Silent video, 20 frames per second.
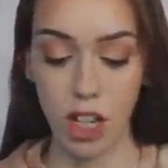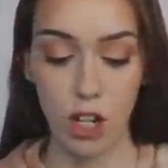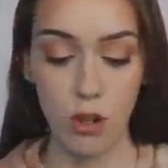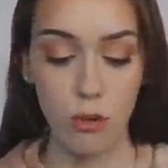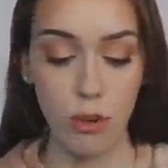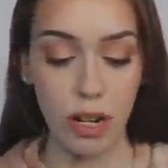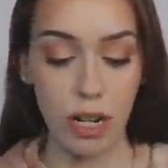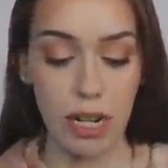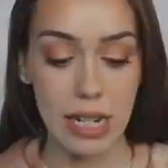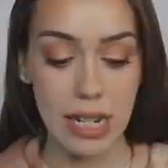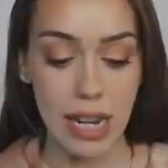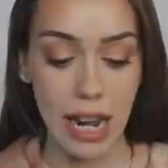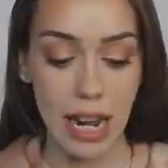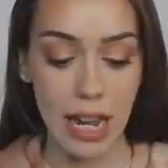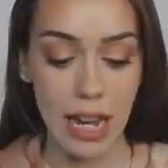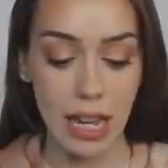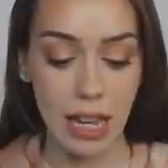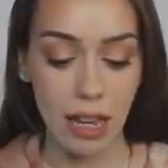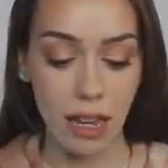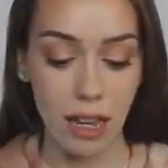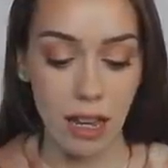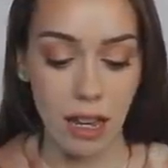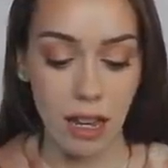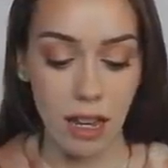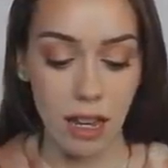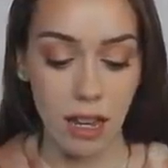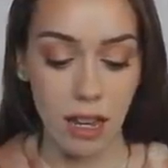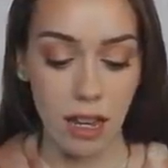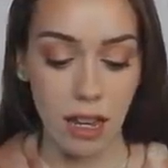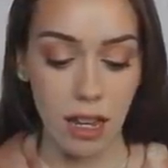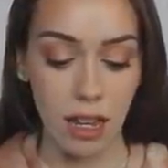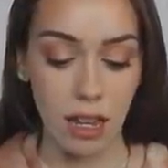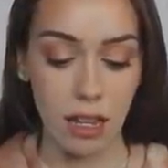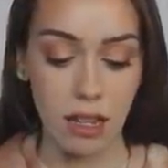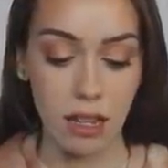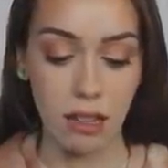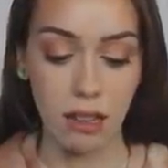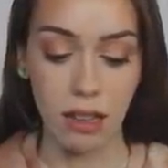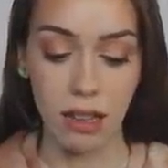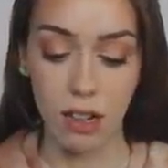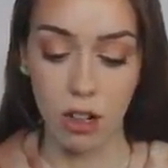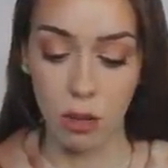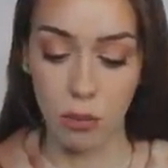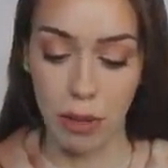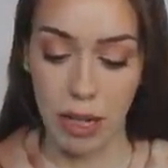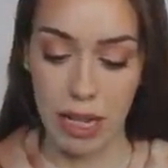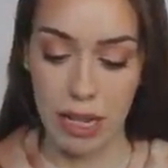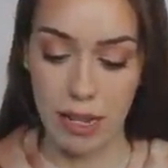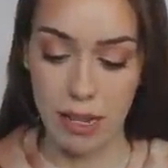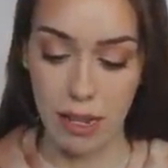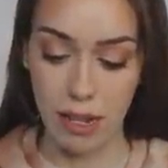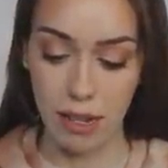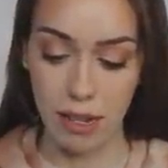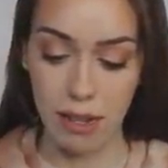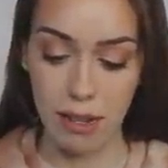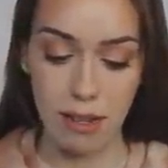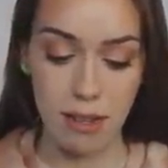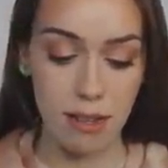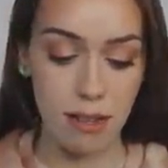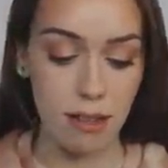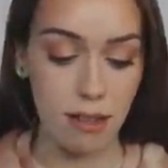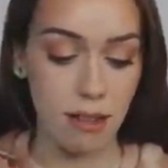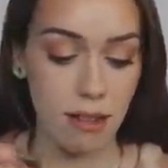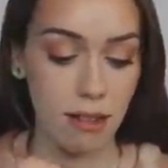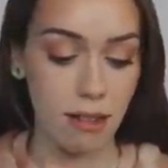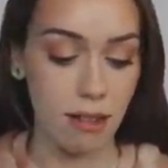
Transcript: And we're gonna take the little pieces.